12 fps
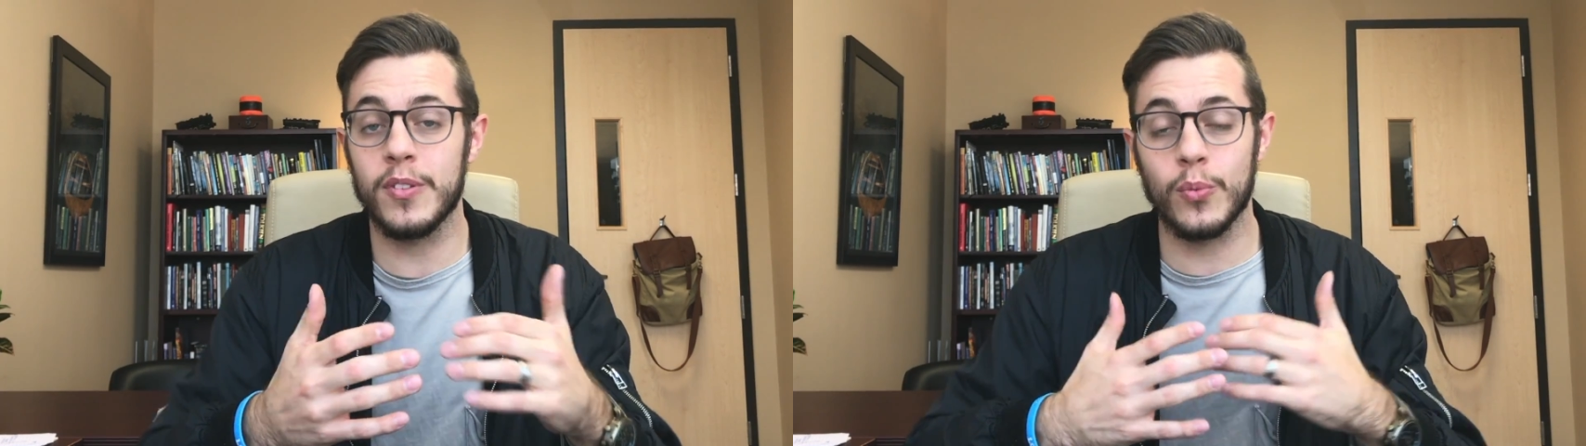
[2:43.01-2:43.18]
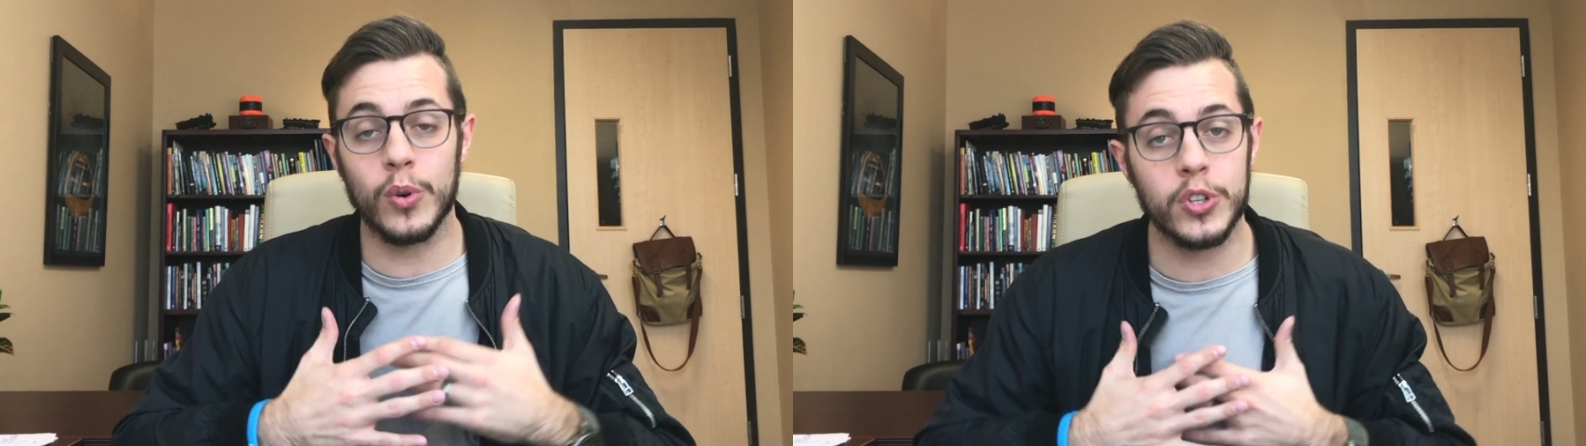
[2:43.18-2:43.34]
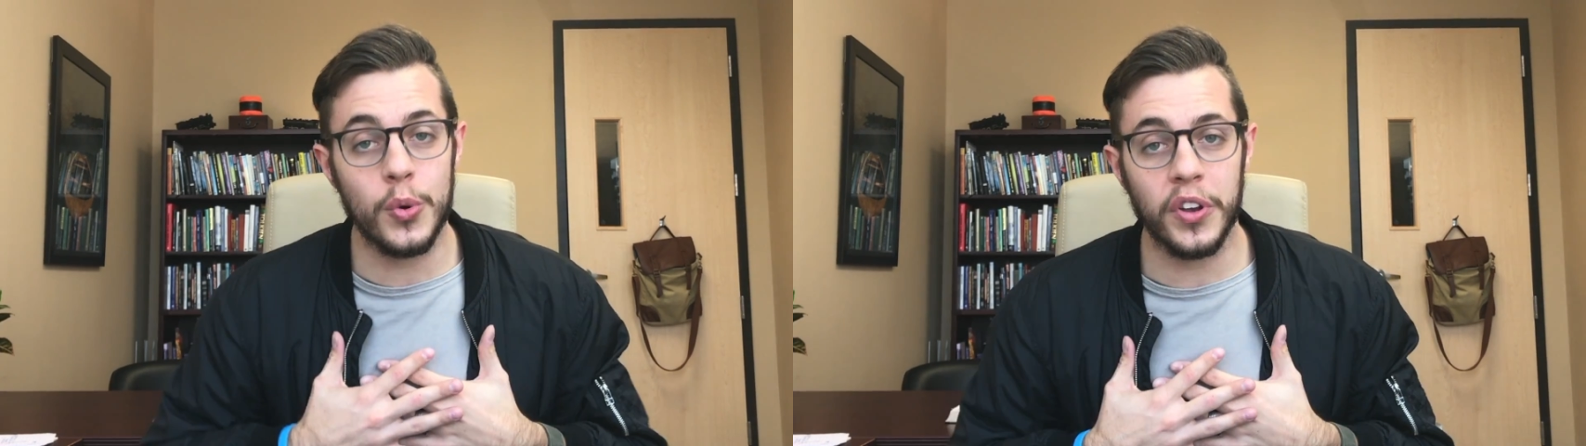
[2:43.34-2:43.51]
if
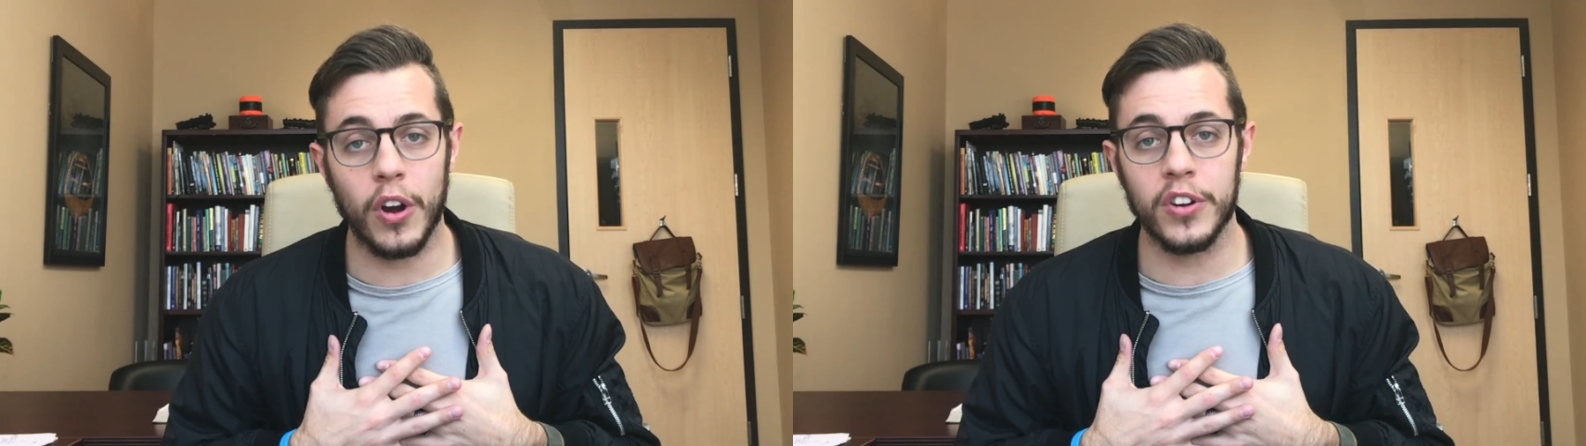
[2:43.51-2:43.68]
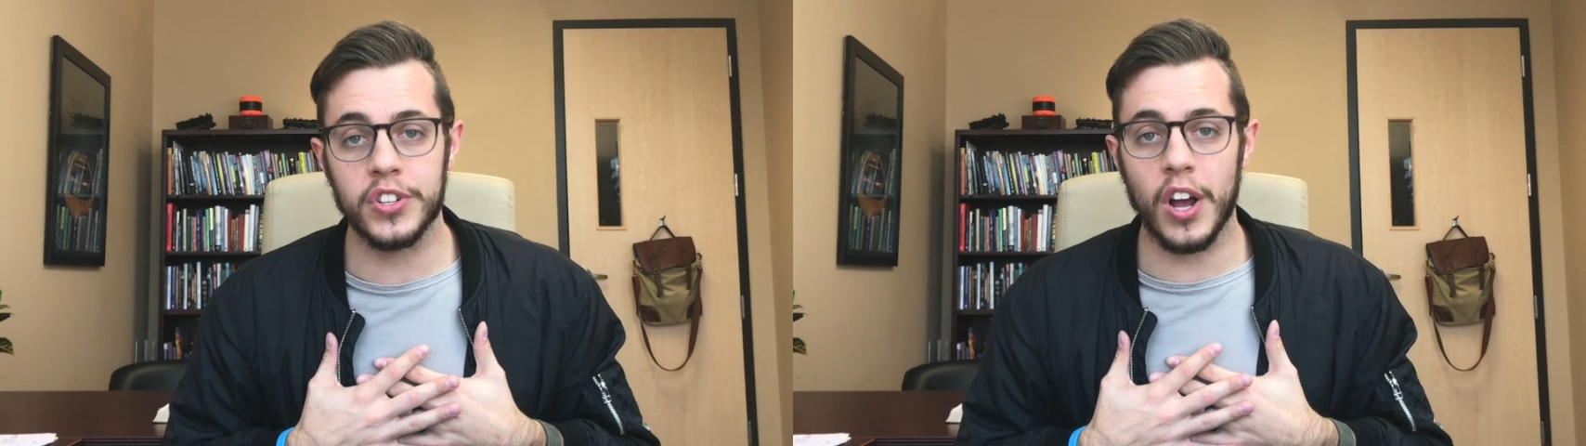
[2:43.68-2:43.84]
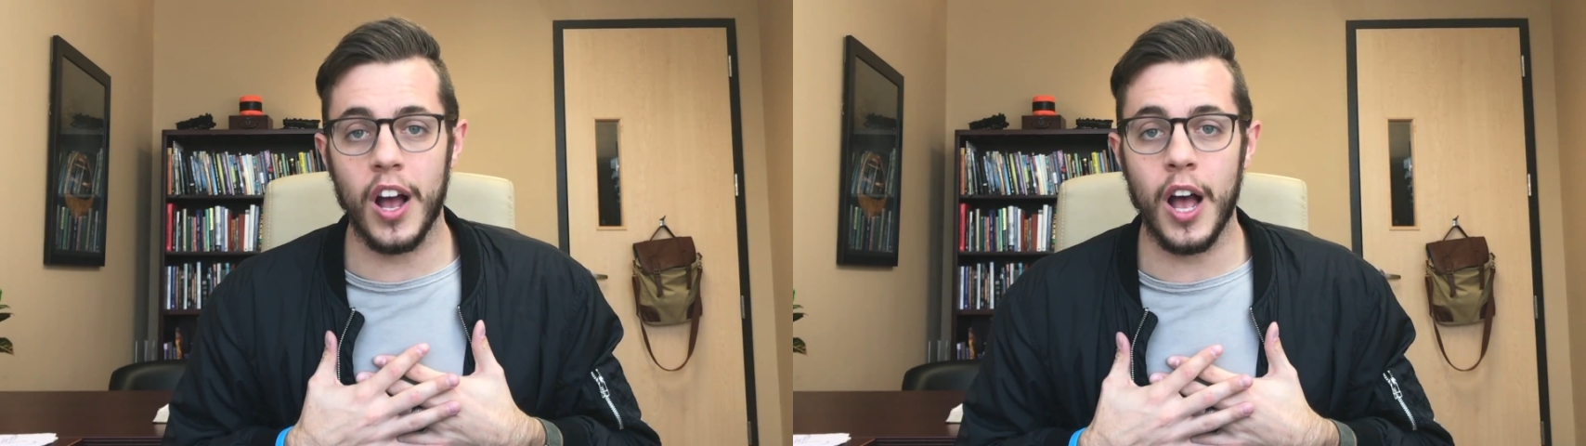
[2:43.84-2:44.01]
we're doing our
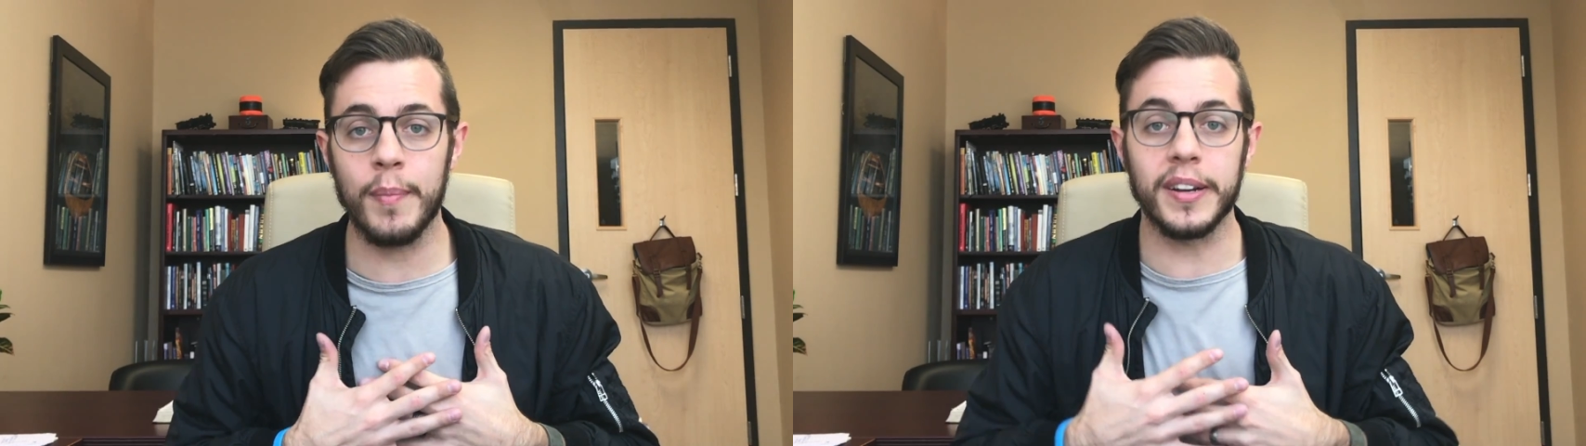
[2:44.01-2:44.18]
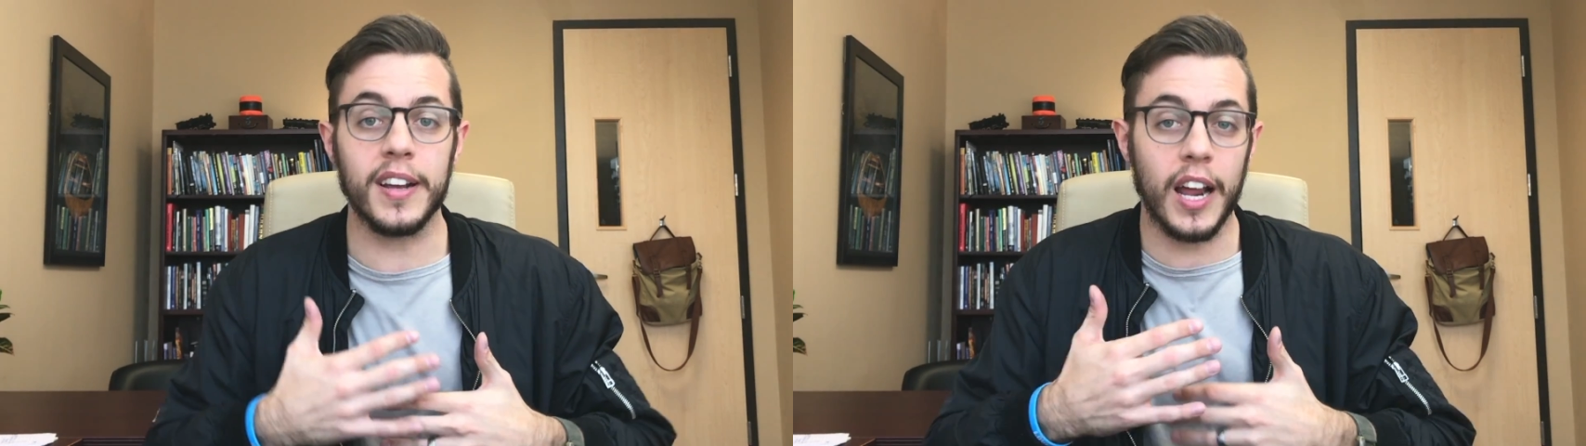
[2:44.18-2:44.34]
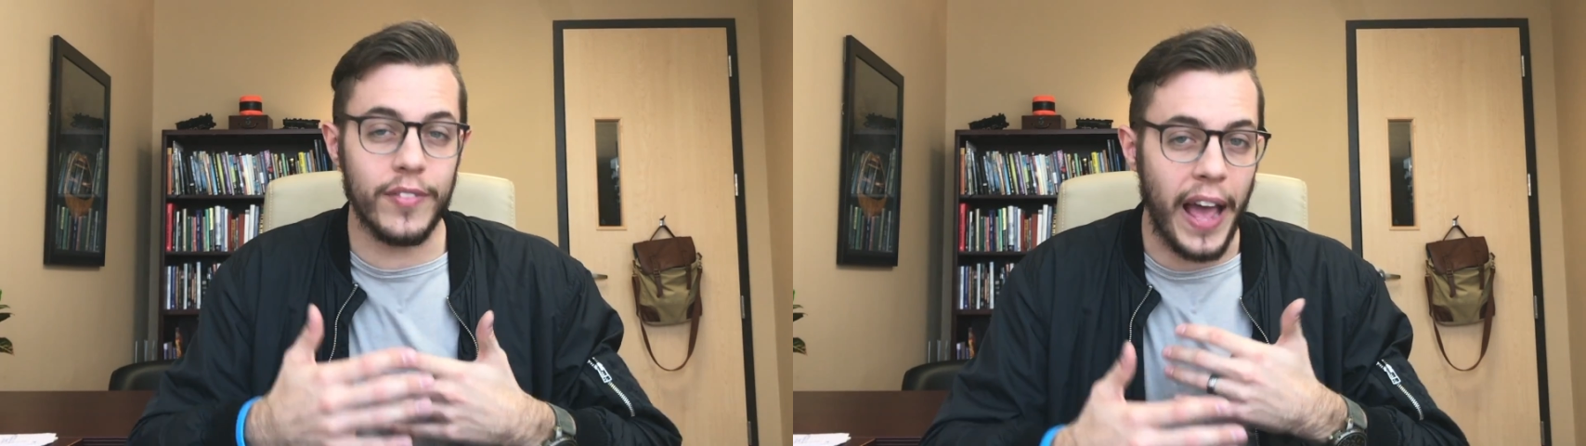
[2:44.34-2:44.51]
job and kind